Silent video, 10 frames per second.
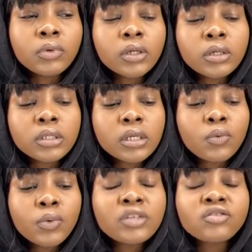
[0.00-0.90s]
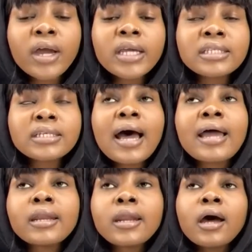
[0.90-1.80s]
do you say? We try to
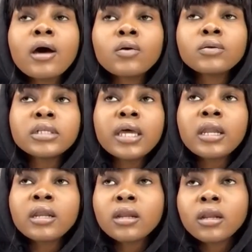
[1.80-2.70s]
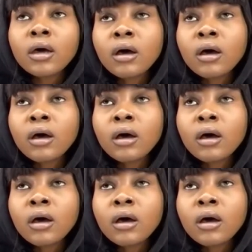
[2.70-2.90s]
announce and